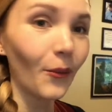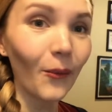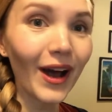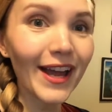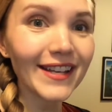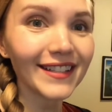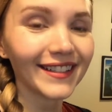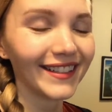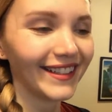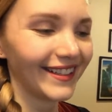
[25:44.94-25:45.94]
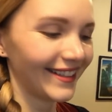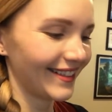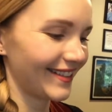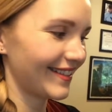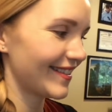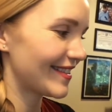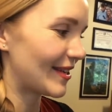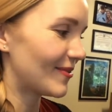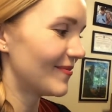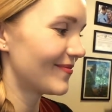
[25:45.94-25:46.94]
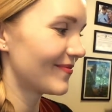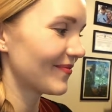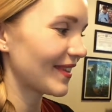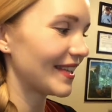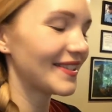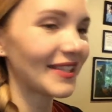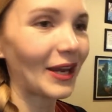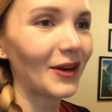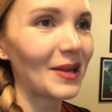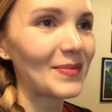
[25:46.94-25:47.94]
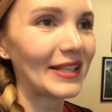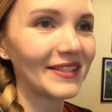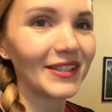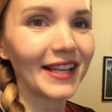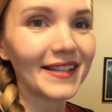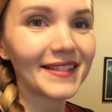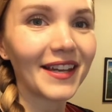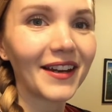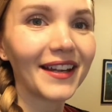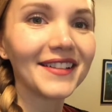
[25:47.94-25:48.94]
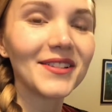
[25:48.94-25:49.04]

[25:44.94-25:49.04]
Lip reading: What? So it's scary, but it's good kind of scary.